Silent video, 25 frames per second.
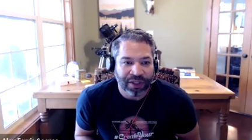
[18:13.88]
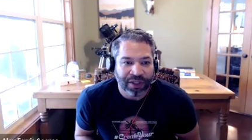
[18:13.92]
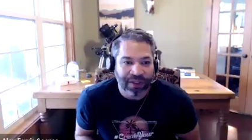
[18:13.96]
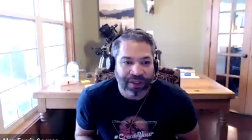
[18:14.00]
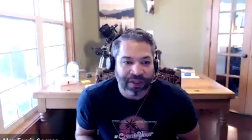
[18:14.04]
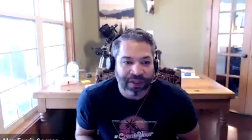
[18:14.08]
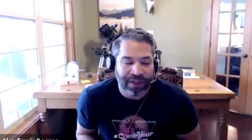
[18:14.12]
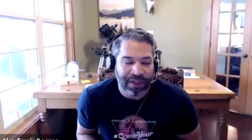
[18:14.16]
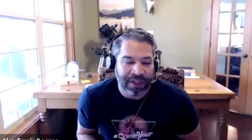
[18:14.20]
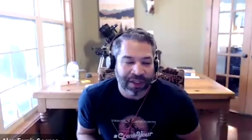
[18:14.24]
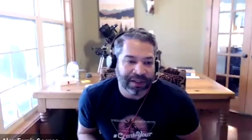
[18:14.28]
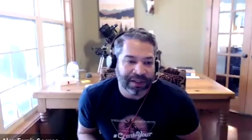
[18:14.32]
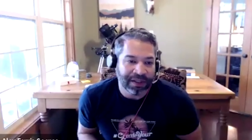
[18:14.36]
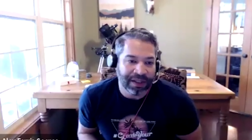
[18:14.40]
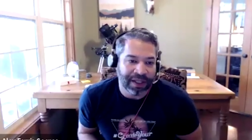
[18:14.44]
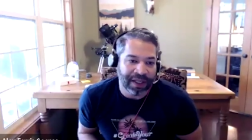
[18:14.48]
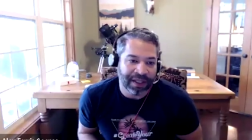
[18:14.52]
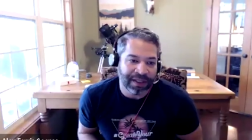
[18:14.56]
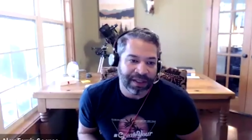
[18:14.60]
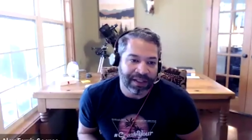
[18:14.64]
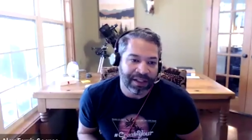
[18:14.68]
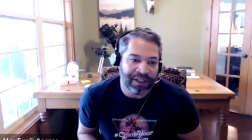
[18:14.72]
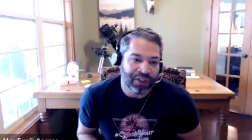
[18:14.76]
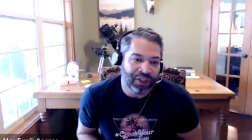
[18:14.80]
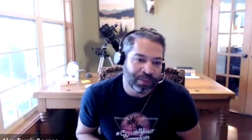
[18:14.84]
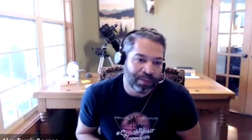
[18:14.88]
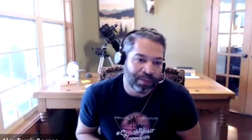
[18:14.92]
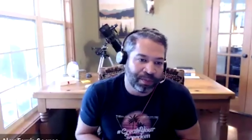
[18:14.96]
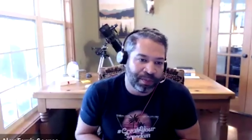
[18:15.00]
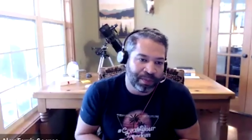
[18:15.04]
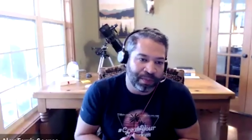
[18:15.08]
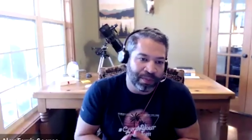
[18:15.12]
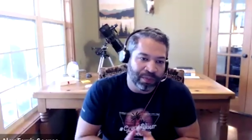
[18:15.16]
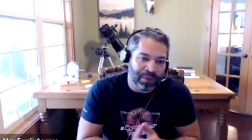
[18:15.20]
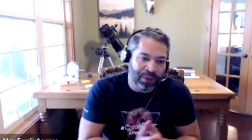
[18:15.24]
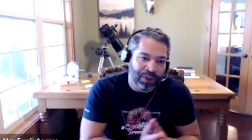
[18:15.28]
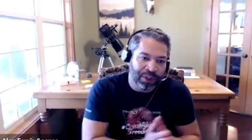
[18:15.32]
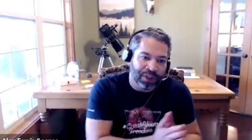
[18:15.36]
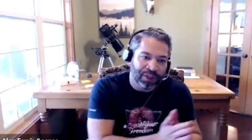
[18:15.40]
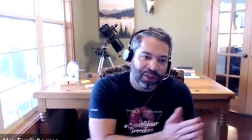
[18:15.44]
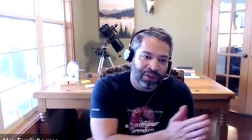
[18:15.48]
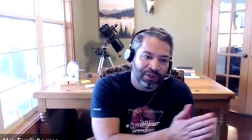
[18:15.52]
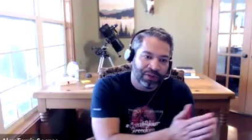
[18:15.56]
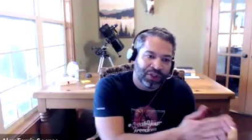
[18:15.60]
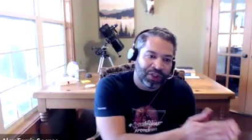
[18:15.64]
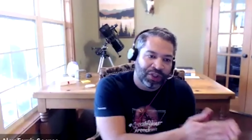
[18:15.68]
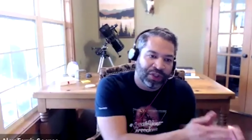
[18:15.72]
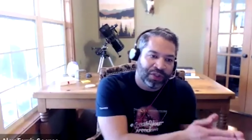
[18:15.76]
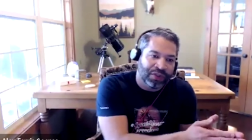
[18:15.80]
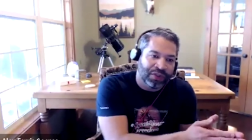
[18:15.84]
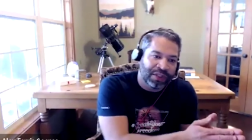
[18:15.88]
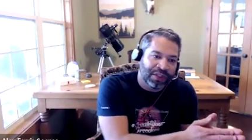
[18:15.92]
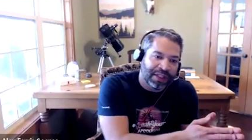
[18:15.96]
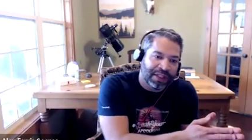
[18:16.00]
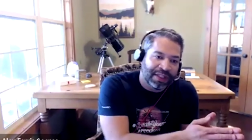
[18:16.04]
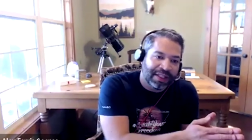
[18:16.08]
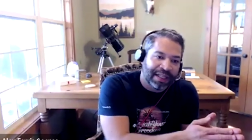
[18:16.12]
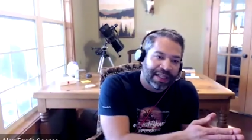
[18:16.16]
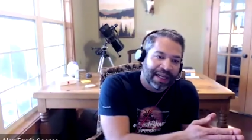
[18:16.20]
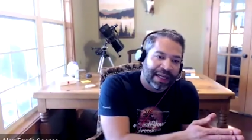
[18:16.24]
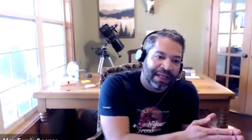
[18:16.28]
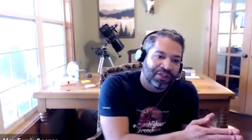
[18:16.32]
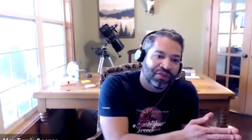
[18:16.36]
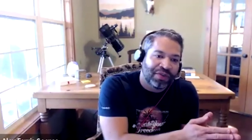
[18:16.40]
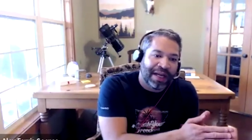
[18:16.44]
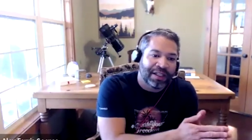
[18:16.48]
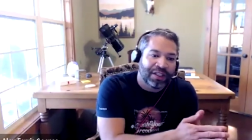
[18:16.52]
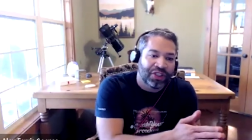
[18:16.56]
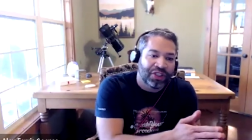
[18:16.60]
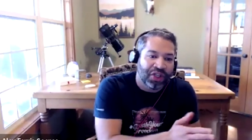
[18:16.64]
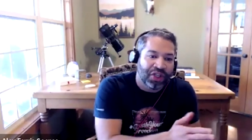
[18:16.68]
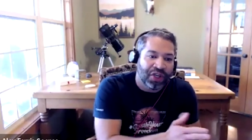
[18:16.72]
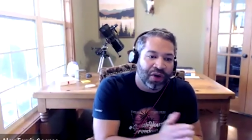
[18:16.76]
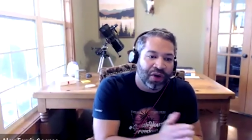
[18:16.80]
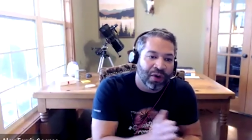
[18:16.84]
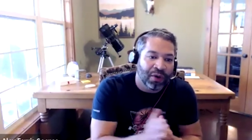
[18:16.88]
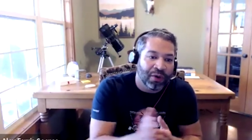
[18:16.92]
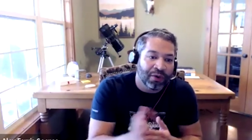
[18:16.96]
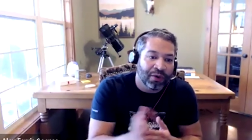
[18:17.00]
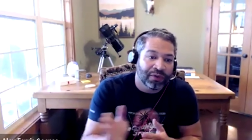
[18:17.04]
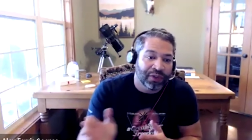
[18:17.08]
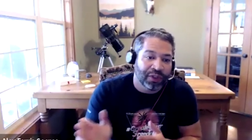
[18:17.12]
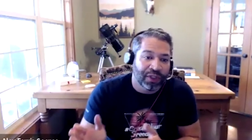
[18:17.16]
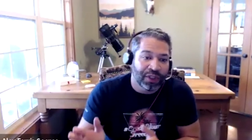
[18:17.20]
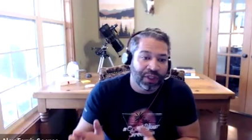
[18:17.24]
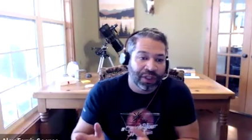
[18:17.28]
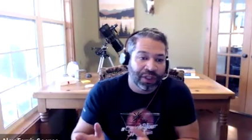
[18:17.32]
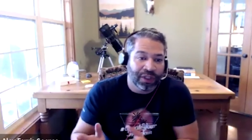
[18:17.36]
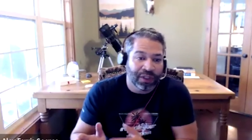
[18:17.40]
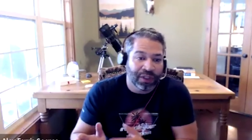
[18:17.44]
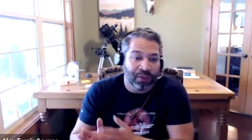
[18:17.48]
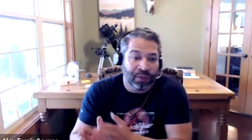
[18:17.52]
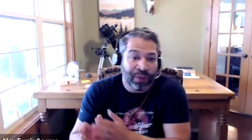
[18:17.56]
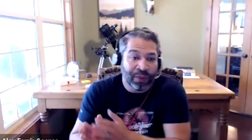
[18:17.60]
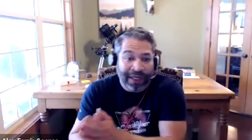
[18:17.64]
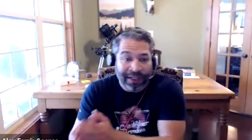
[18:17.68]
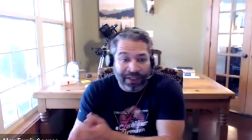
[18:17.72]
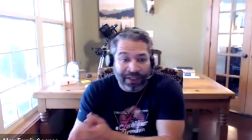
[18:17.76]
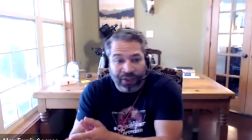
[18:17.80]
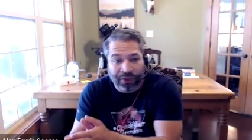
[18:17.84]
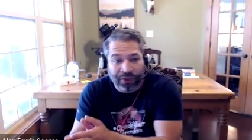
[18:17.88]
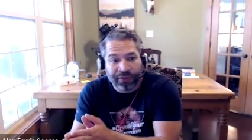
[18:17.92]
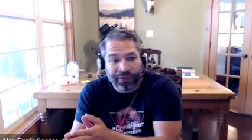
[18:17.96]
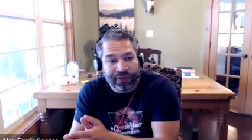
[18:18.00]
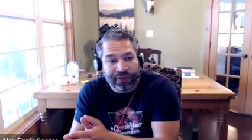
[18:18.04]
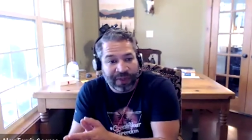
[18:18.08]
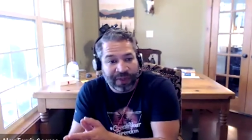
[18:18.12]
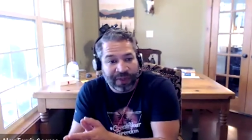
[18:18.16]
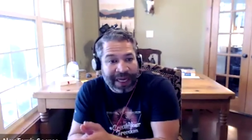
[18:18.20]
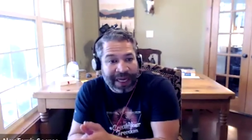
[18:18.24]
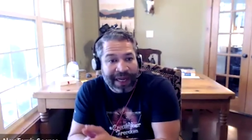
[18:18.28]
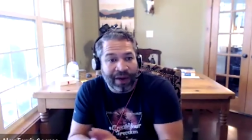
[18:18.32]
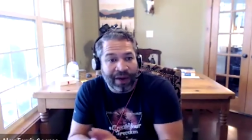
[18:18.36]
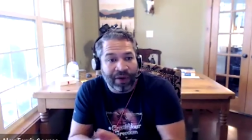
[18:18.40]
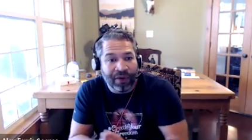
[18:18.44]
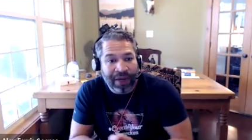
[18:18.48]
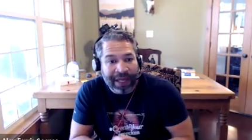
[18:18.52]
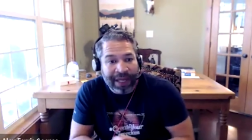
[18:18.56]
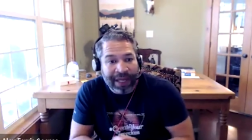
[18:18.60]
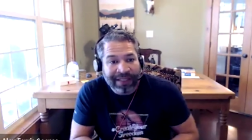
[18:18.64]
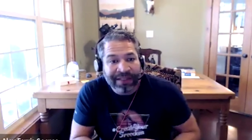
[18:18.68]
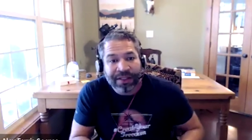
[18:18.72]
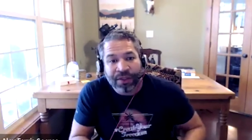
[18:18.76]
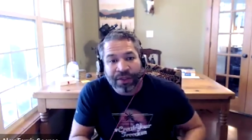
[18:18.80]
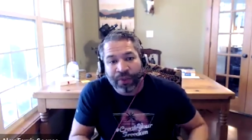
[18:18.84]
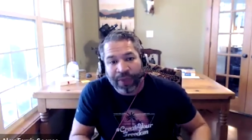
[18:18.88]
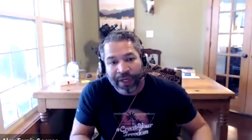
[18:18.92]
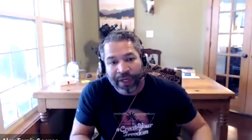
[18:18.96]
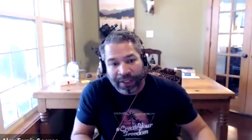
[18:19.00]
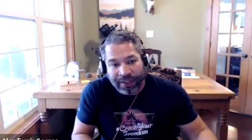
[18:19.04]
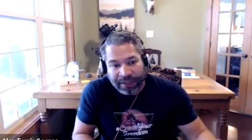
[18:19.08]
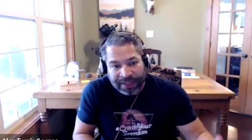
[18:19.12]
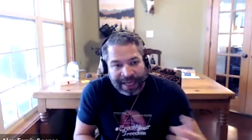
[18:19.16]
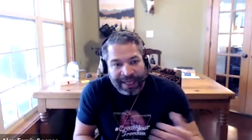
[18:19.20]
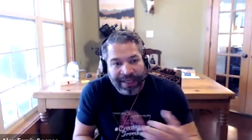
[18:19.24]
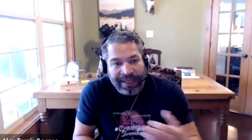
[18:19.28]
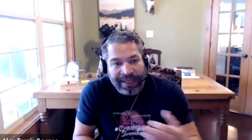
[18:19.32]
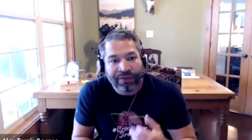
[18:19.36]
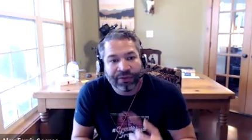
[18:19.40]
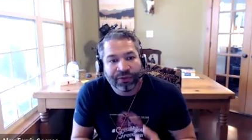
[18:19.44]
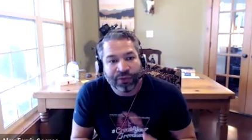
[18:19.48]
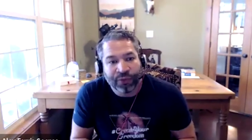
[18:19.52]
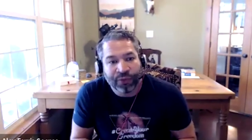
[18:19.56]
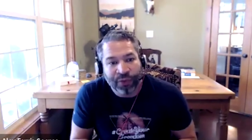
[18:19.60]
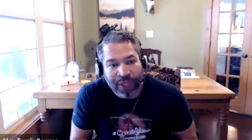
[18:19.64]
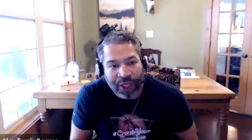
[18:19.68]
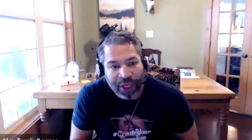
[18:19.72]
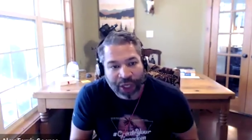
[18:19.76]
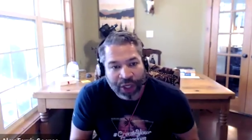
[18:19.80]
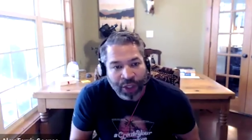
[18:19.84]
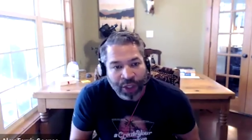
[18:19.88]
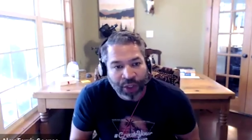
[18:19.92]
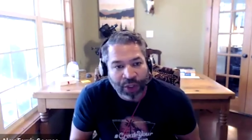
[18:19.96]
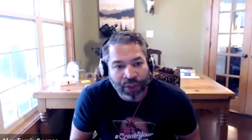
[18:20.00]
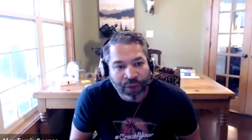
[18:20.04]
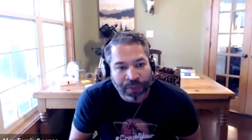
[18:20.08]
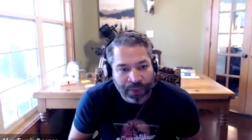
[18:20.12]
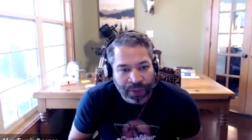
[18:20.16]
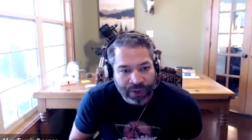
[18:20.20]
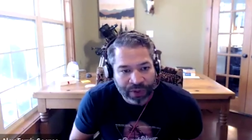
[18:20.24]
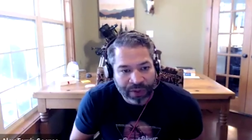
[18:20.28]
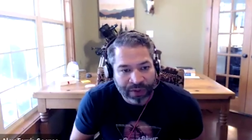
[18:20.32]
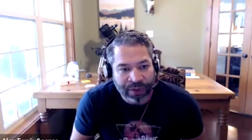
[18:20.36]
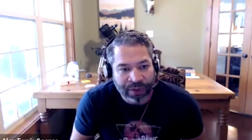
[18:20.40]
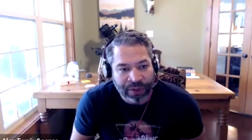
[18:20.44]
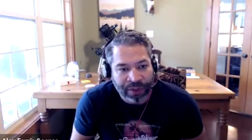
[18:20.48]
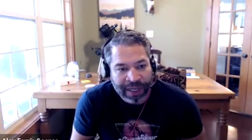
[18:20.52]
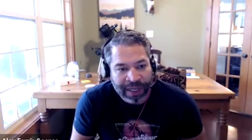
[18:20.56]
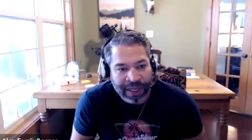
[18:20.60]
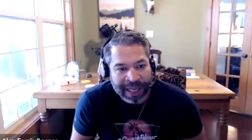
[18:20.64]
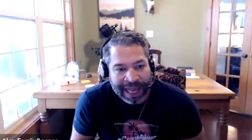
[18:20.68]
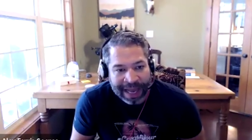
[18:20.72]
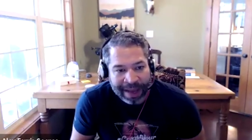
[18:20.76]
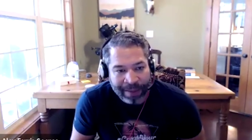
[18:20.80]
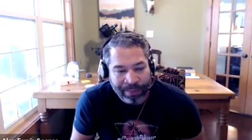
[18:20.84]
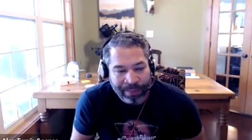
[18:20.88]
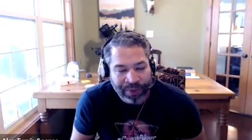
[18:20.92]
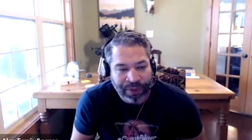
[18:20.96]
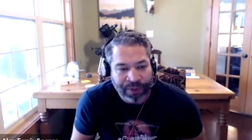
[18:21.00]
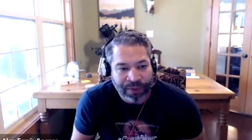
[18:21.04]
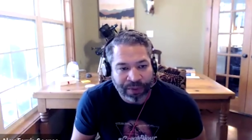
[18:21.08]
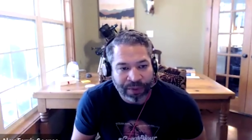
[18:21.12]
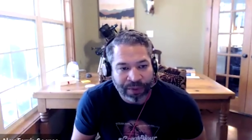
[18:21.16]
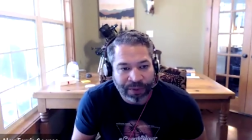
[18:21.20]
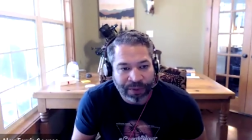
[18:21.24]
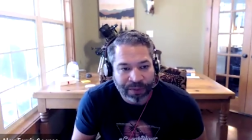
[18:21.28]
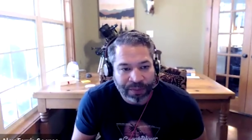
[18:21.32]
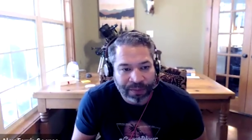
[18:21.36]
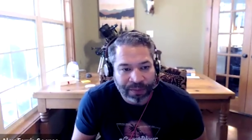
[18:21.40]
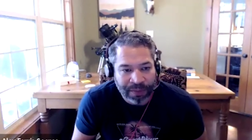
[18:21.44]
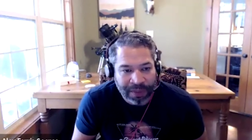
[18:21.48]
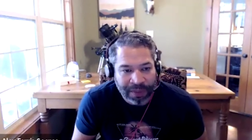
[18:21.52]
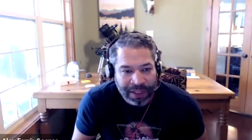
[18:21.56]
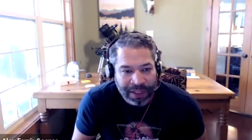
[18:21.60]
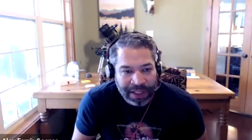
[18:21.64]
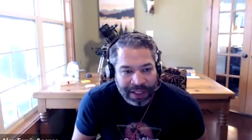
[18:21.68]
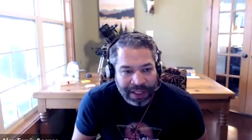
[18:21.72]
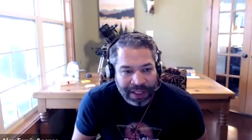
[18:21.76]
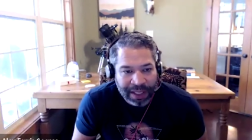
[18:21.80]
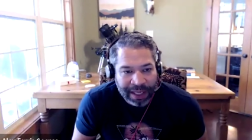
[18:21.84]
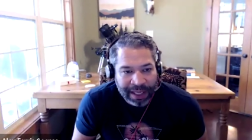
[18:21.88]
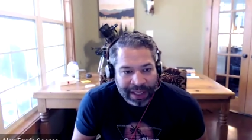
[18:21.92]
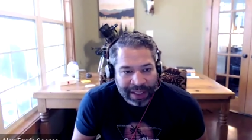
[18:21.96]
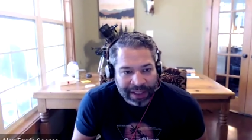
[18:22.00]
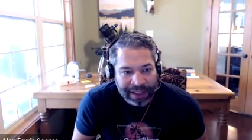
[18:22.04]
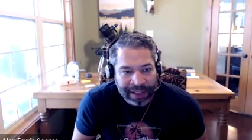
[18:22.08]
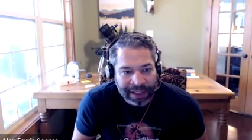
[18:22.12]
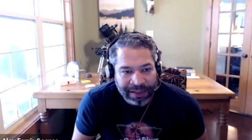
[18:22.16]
And you're choosing that strategy over rental for now as a way to kind of recoup your capital